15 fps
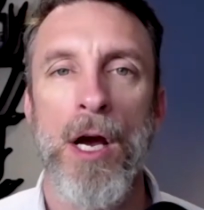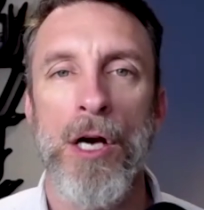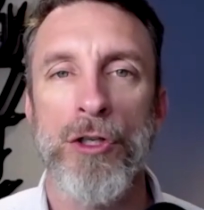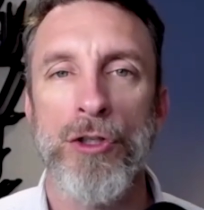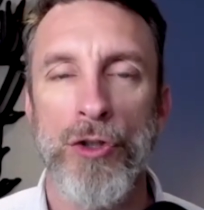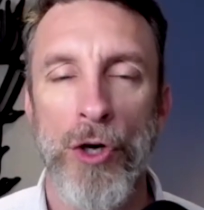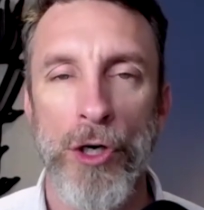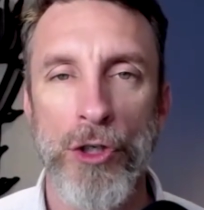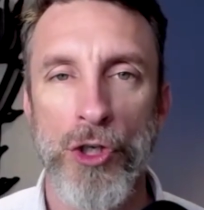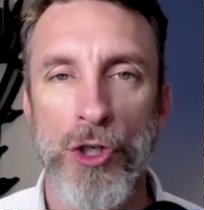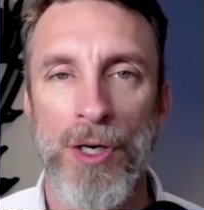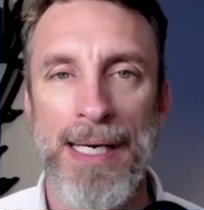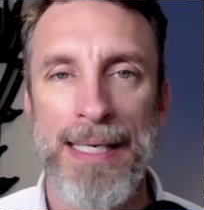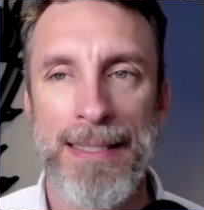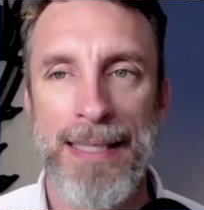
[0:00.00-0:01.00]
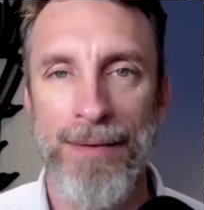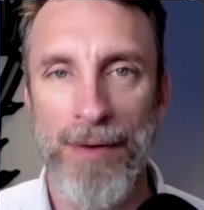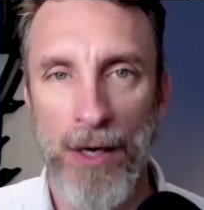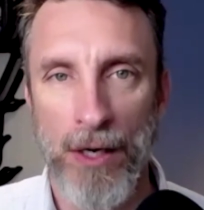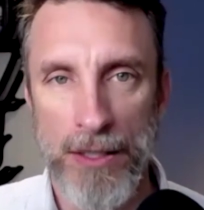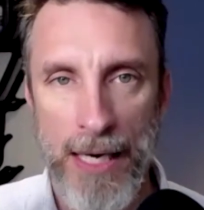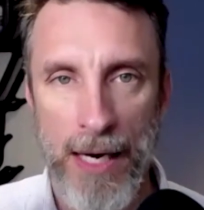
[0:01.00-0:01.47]
Nurture is giving
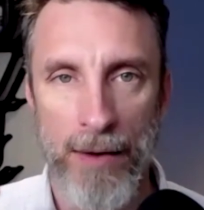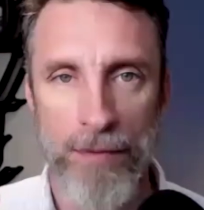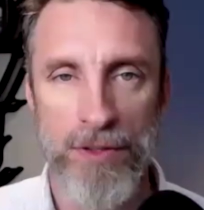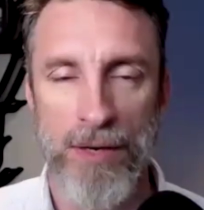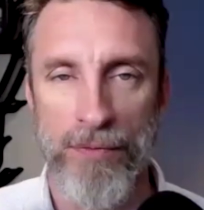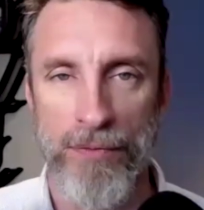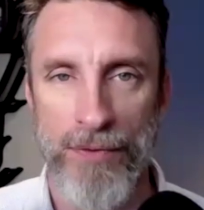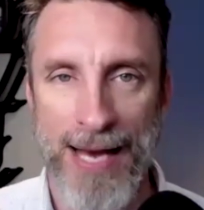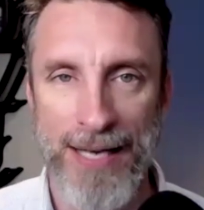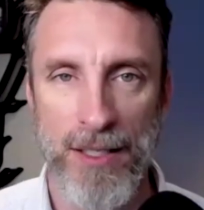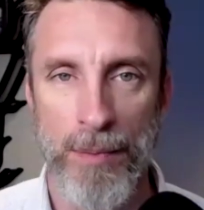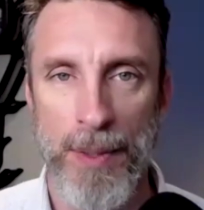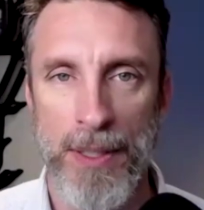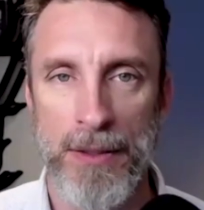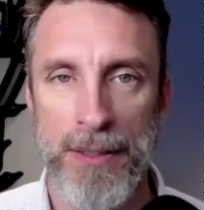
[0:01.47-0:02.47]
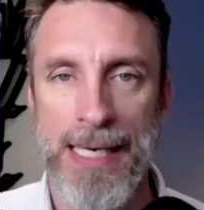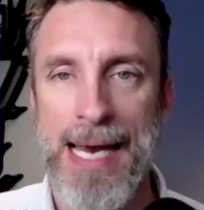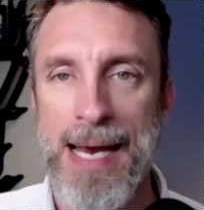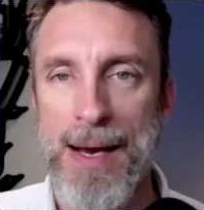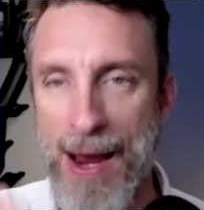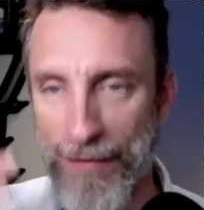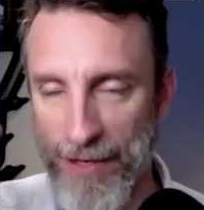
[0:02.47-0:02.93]
ourselves the flexibility
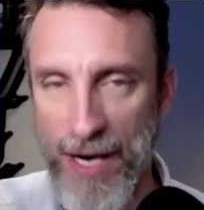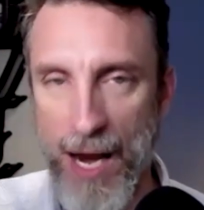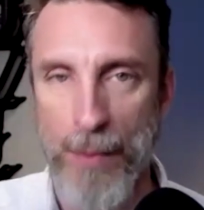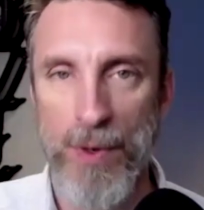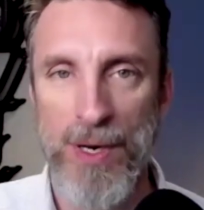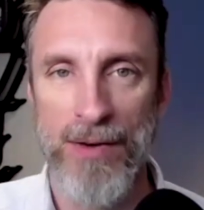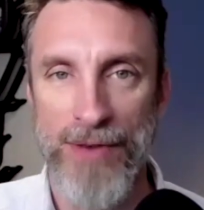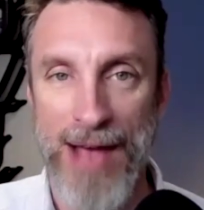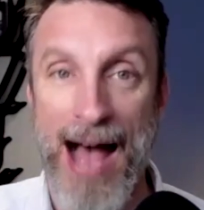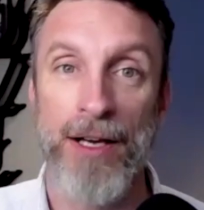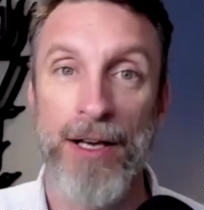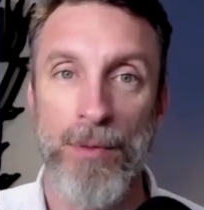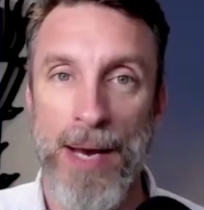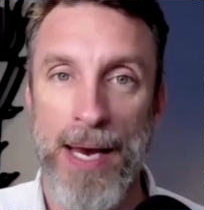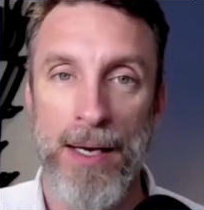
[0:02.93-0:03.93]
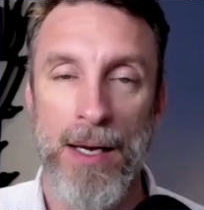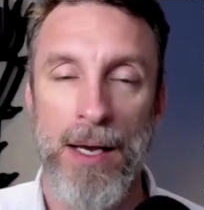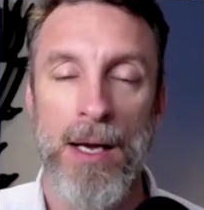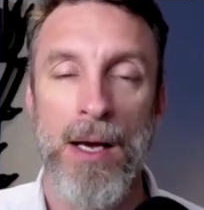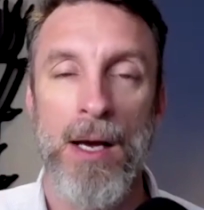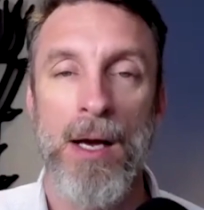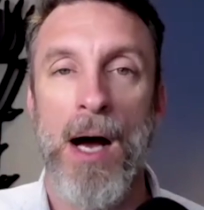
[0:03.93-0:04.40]
every time we evaluate
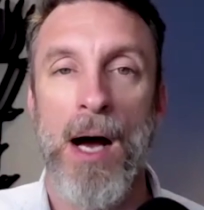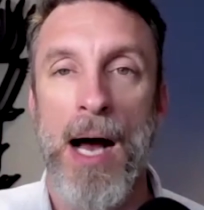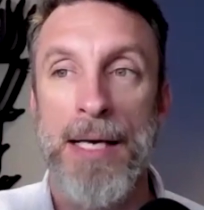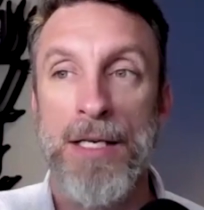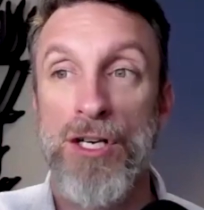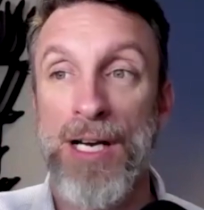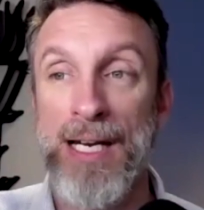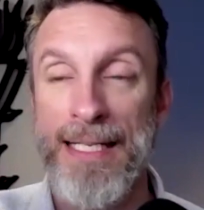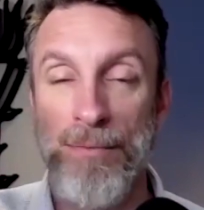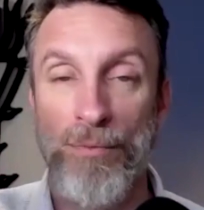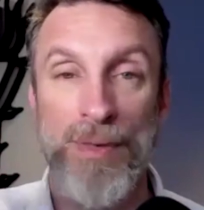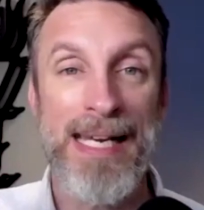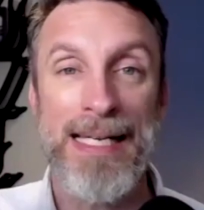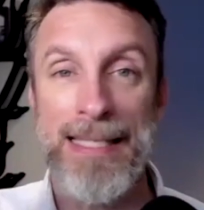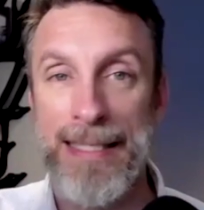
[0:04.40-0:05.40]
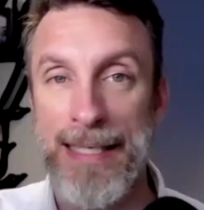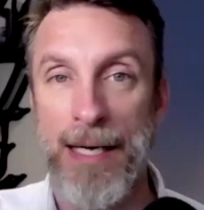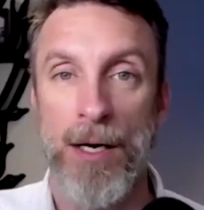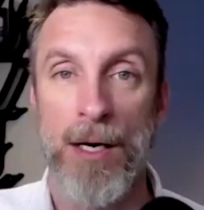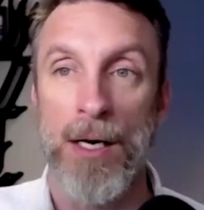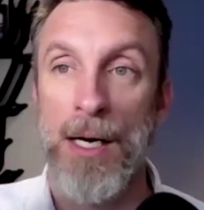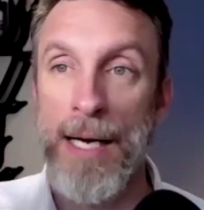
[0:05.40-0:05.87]
uh, to con-
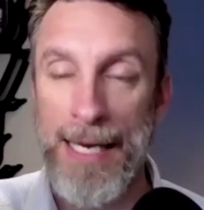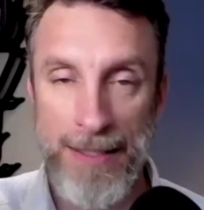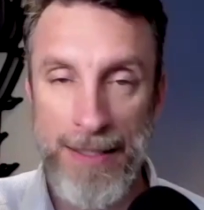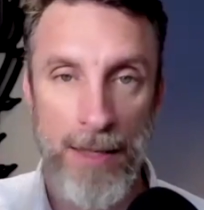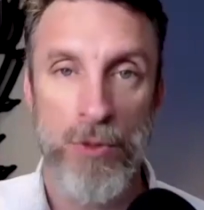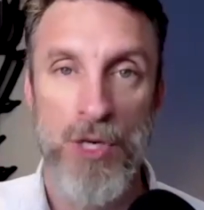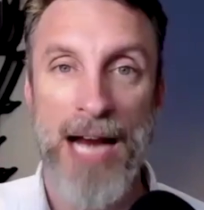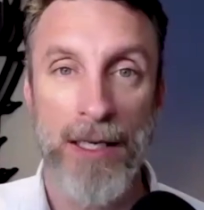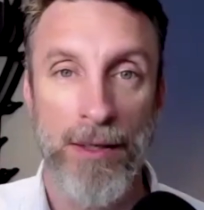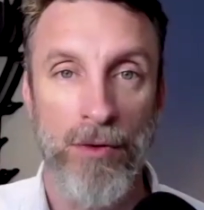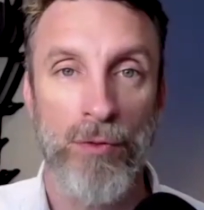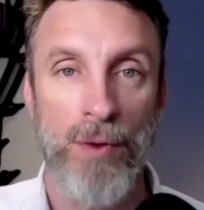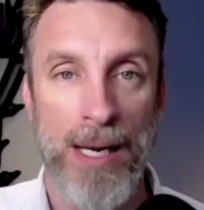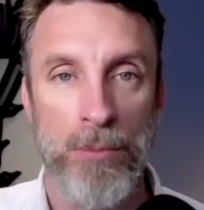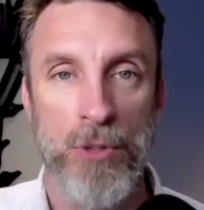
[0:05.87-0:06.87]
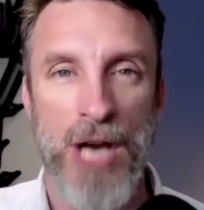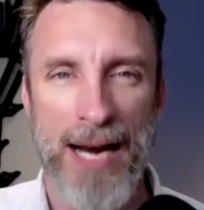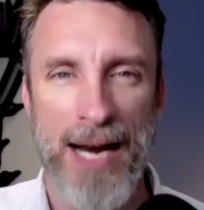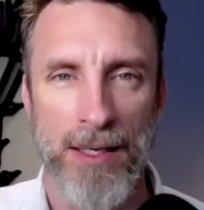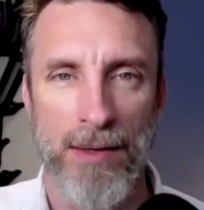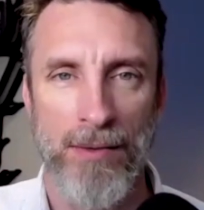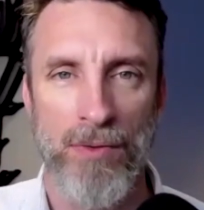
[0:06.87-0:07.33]
reconsider, is the objective the right
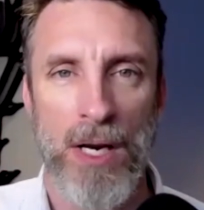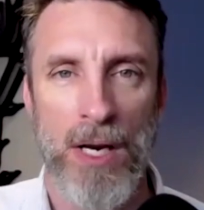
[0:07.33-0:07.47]
objective?